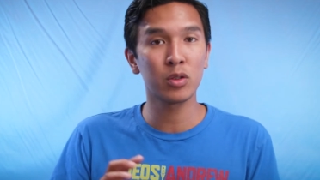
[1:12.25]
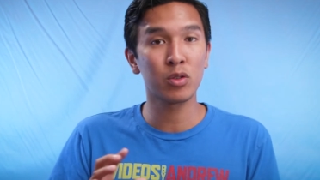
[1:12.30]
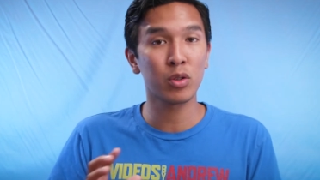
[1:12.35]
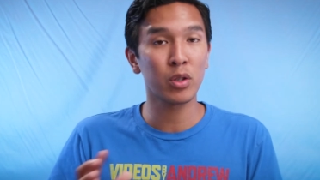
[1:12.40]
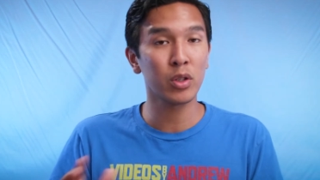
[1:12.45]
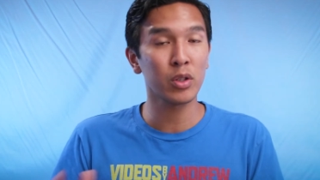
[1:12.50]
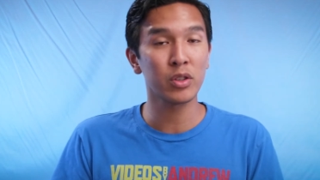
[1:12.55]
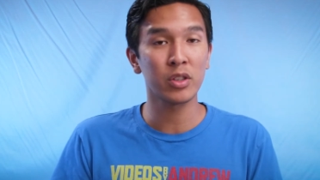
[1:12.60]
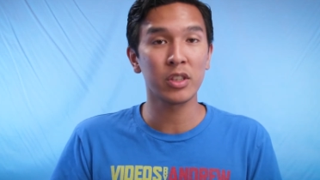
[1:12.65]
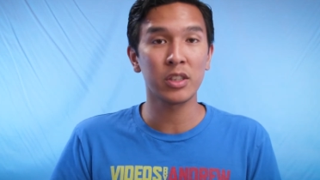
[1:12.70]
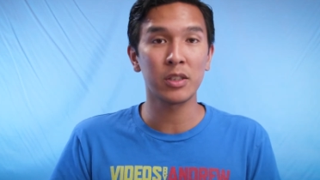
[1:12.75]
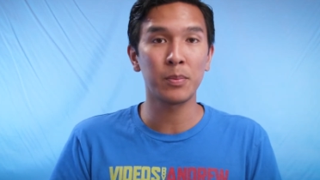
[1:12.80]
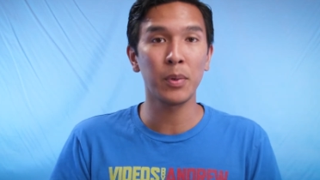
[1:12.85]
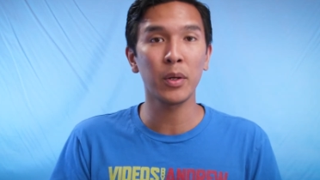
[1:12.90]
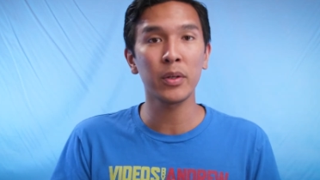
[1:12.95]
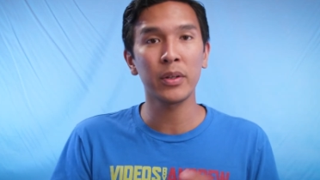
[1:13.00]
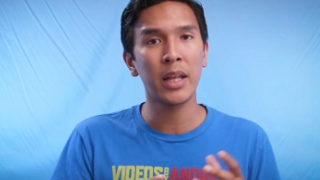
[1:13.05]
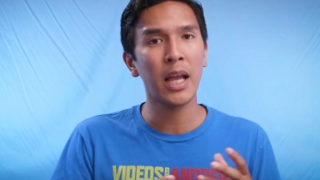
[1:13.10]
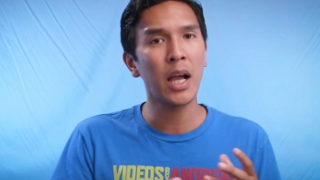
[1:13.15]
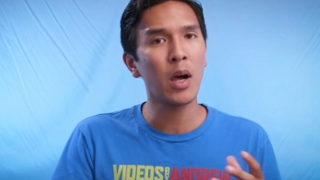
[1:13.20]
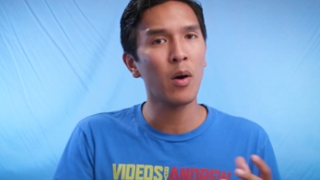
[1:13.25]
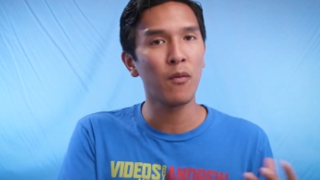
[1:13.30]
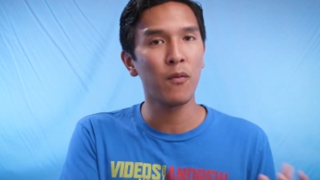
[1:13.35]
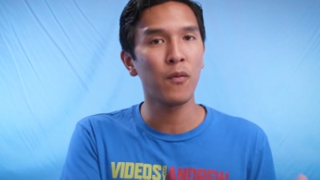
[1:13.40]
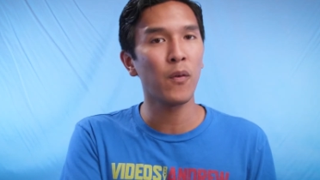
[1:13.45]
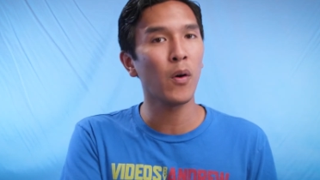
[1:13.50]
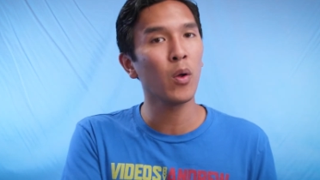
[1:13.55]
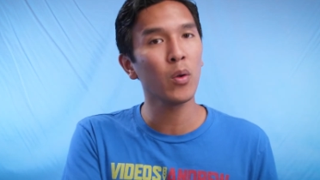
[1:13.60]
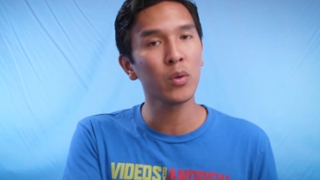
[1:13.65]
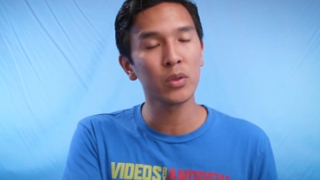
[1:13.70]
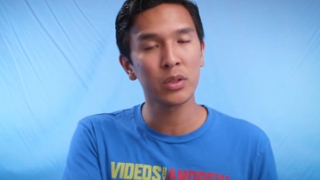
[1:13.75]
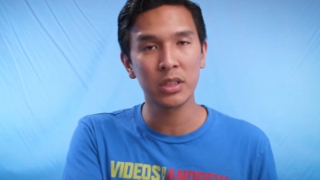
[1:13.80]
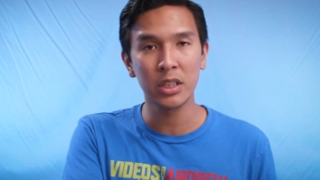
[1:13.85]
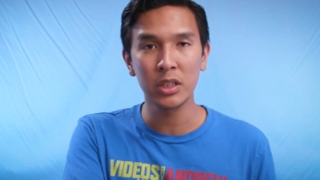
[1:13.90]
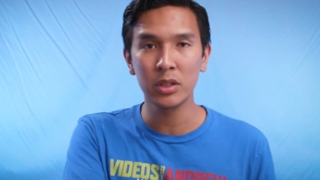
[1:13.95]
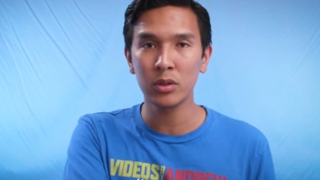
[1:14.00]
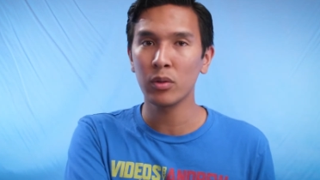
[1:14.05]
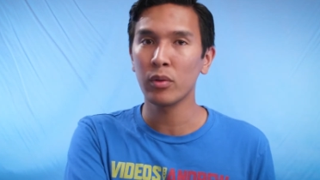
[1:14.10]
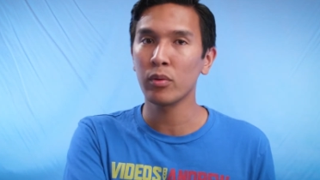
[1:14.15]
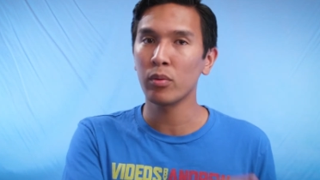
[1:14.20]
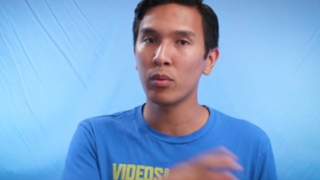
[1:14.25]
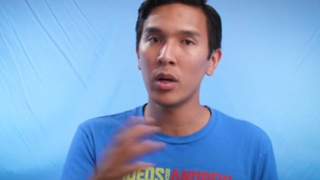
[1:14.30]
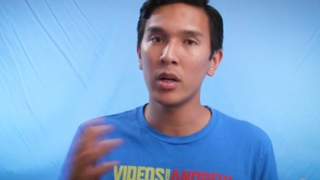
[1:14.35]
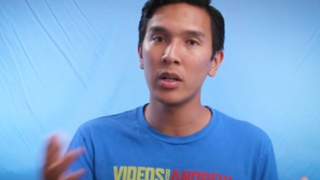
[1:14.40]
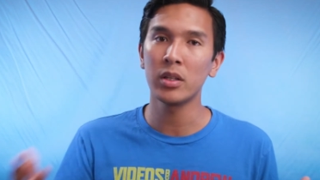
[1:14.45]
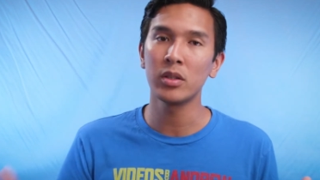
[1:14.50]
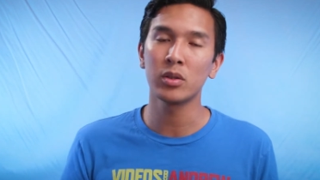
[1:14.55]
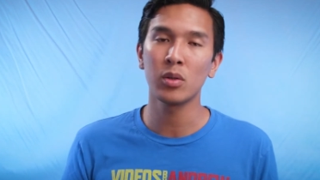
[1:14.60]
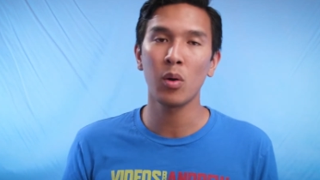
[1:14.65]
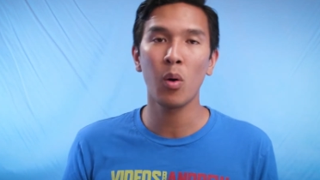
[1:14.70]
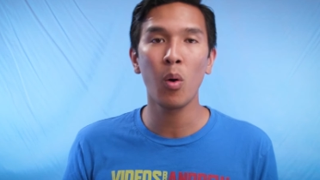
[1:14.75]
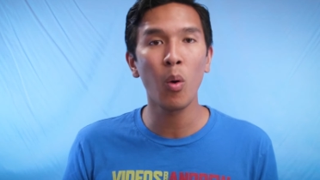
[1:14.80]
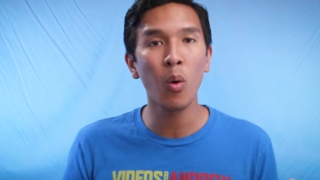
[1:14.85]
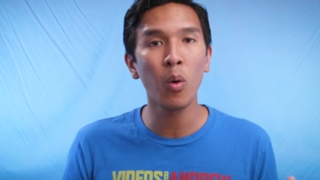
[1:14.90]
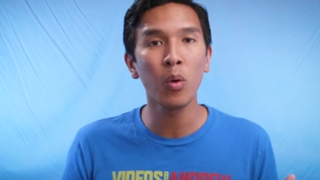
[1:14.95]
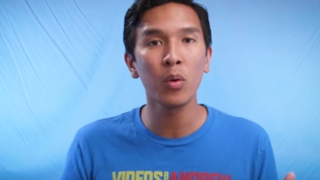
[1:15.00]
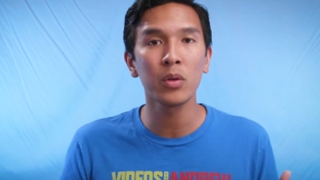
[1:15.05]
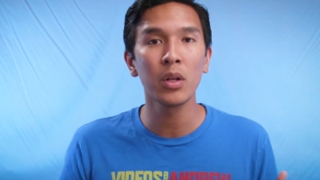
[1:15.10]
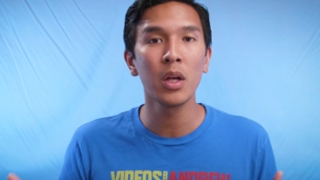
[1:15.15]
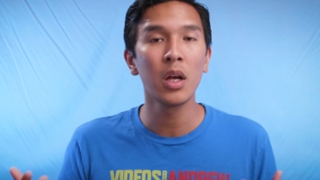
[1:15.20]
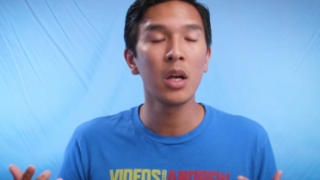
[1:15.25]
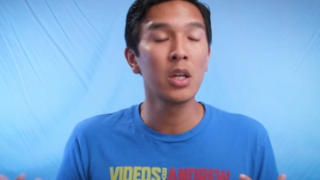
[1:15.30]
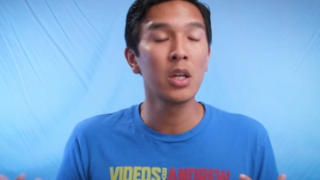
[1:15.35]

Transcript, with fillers: trilogy is built and how it follows Caesar throughout his whole